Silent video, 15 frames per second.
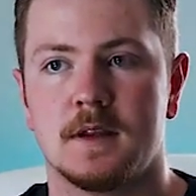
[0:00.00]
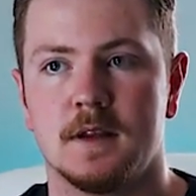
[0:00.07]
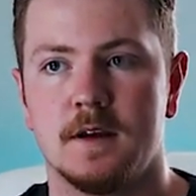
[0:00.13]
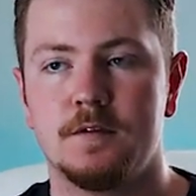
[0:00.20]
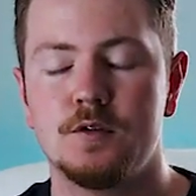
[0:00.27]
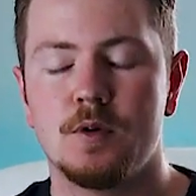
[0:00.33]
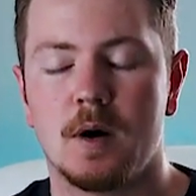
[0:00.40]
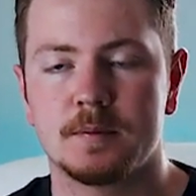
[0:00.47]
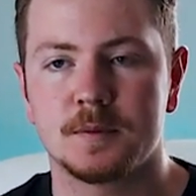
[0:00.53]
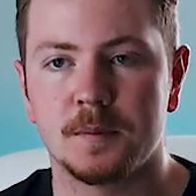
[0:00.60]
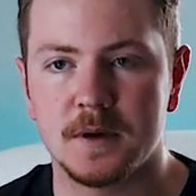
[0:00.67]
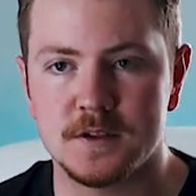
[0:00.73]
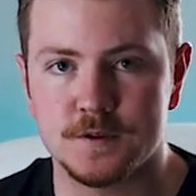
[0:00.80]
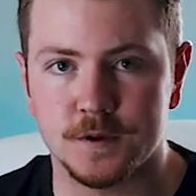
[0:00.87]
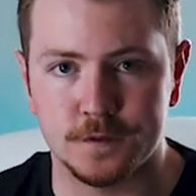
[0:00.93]
If you
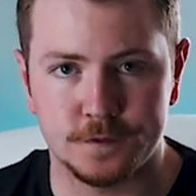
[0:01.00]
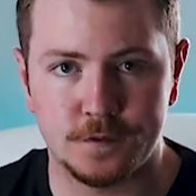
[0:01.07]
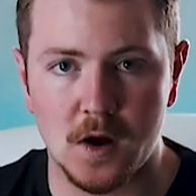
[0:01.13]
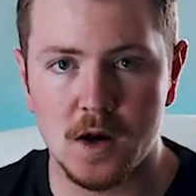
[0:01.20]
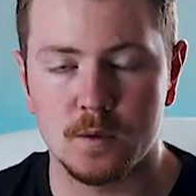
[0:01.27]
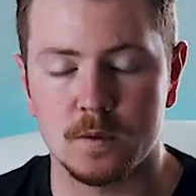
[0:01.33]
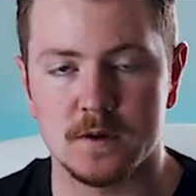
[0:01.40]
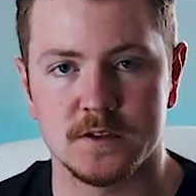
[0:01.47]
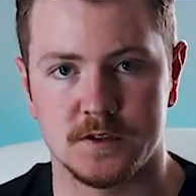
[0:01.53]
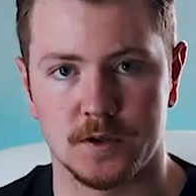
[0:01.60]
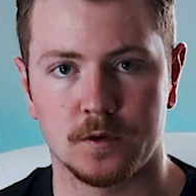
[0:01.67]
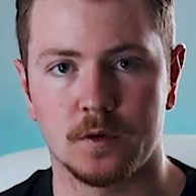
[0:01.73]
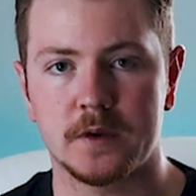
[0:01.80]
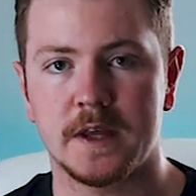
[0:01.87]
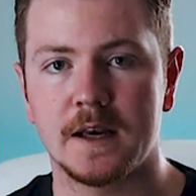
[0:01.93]
optimize for followers,
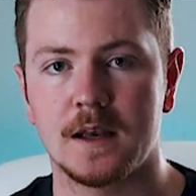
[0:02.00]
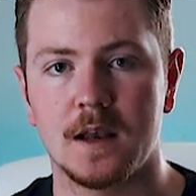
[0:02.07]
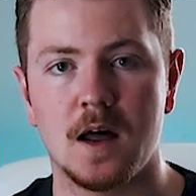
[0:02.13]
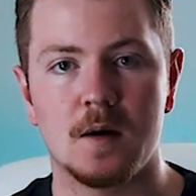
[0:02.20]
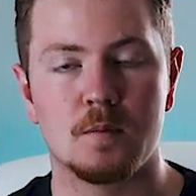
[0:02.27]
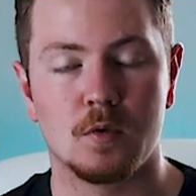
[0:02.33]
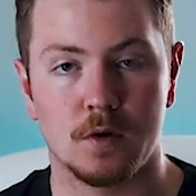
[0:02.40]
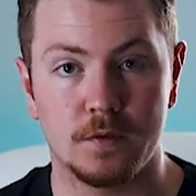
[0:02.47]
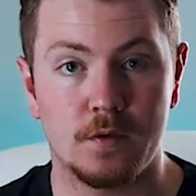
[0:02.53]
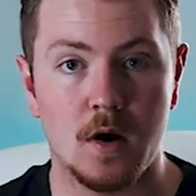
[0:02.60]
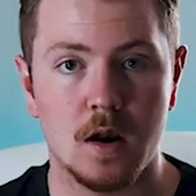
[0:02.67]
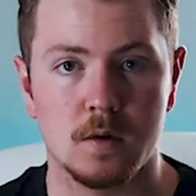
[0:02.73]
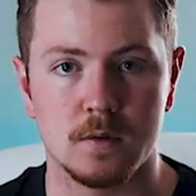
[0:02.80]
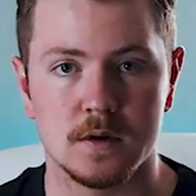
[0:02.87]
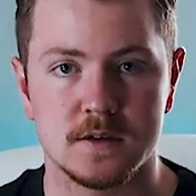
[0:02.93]
you're going to get a lot more
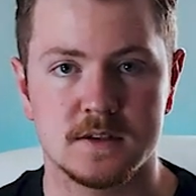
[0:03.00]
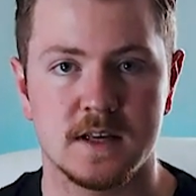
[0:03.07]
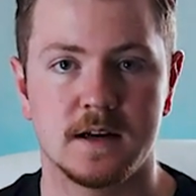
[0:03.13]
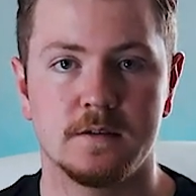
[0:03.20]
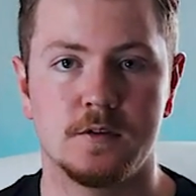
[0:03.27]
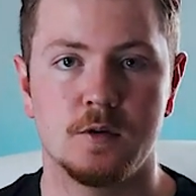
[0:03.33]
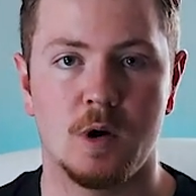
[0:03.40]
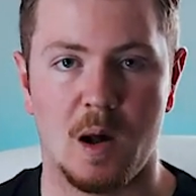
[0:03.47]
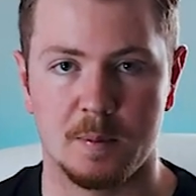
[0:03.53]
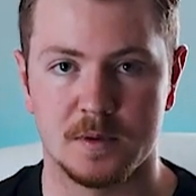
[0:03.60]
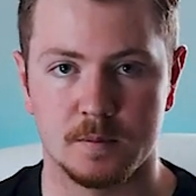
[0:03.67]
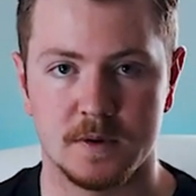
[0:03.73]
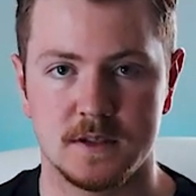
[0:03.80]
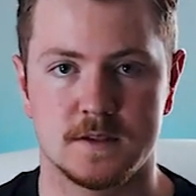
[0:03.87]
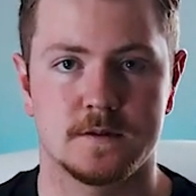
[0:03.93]
followers than if you
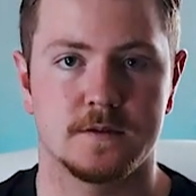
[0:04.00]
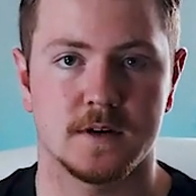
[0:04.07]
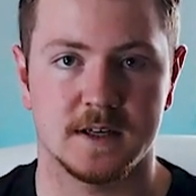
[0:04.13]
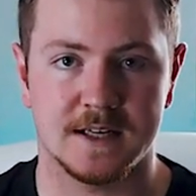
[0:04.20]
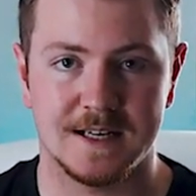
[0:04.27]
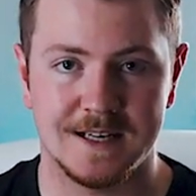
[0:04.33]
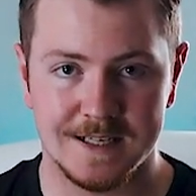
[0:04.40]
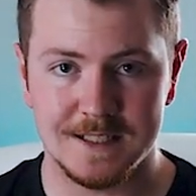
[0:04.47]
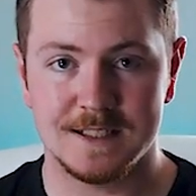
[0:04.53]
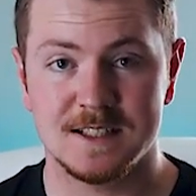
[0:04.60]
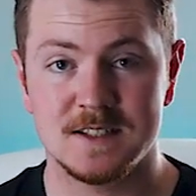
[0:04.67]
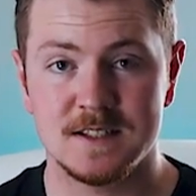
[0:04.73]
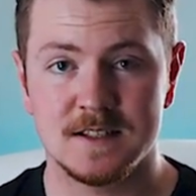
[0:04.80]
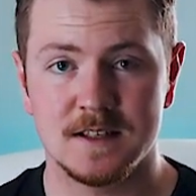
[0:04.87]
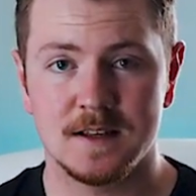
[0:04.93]
optimized for
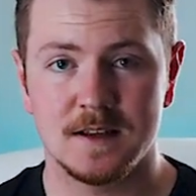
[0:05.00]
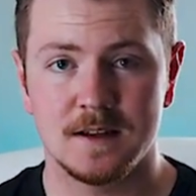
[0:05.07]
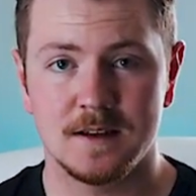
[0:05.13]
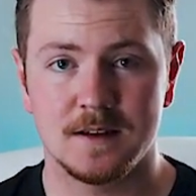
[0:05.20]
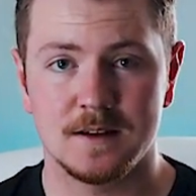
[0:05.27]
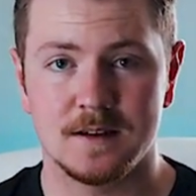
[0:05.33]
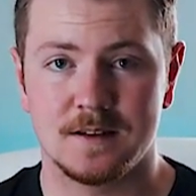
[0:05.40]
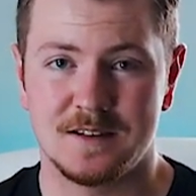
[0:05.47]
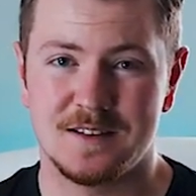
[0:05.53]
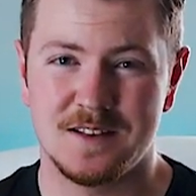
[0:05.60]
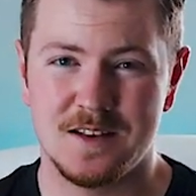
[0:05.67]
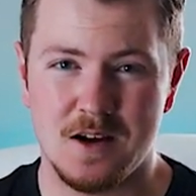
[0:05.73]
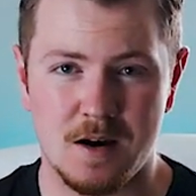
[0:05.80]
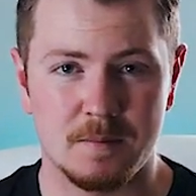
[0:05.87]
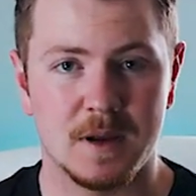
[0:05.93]
clicks.
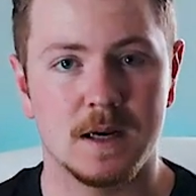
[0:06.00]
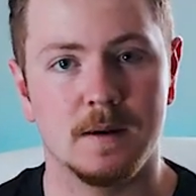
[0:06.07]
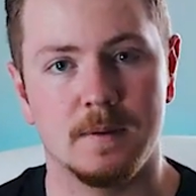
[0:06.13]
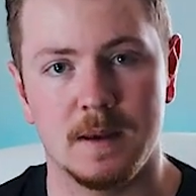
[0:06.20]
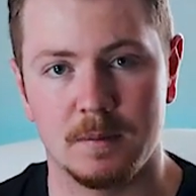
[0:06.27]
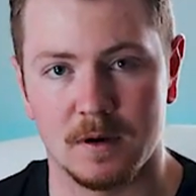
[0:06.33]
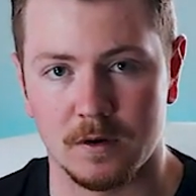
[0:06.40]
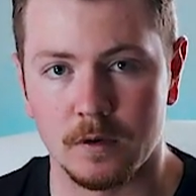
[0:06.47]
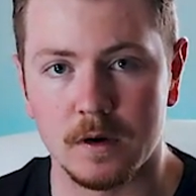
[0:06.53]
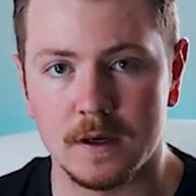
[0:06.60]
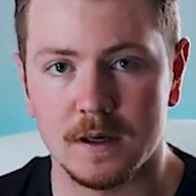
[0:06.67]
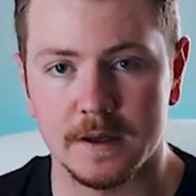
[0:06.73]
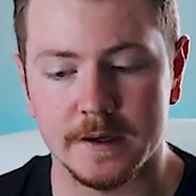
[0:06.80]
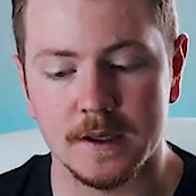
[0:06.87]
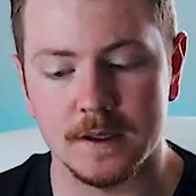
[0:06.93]
Not many people are going
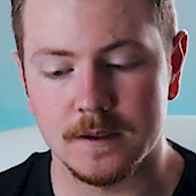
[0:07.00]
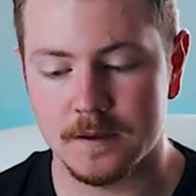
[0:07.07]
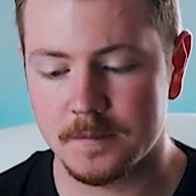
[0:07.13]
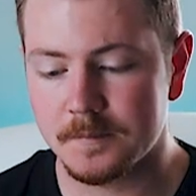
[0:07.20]
to click it.